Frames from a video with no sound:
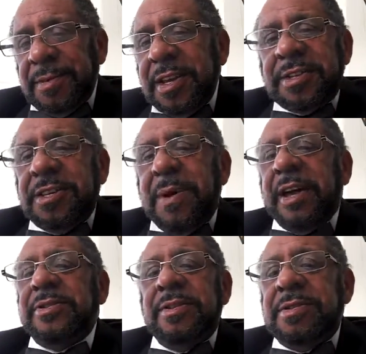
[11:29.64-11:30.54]
This is
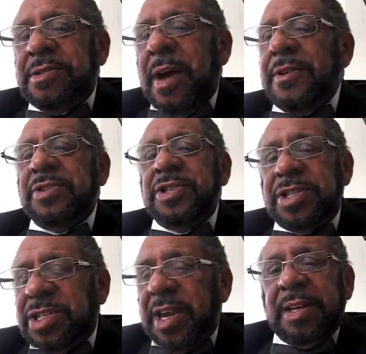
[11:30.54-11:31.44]
about the dumbest
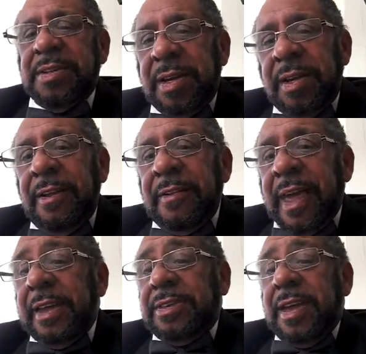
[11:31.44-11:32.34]
shit.
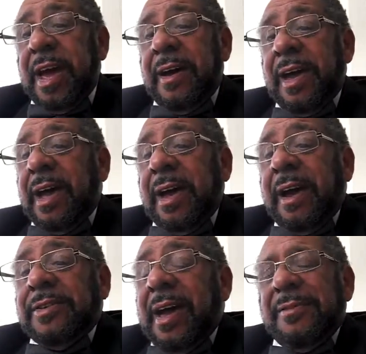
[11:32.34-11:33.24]
I think
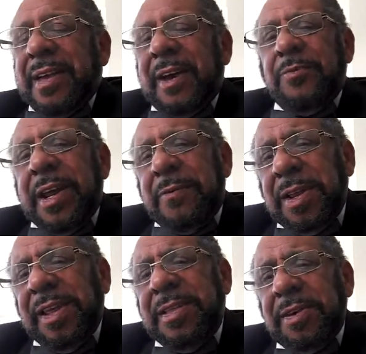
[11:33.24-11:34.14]
when I
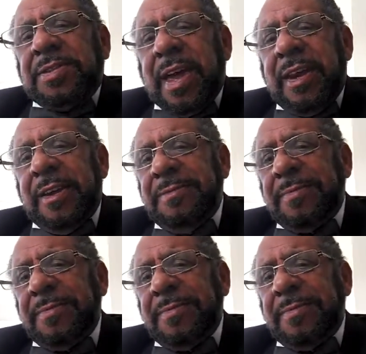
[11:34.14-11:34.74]
really looked at it,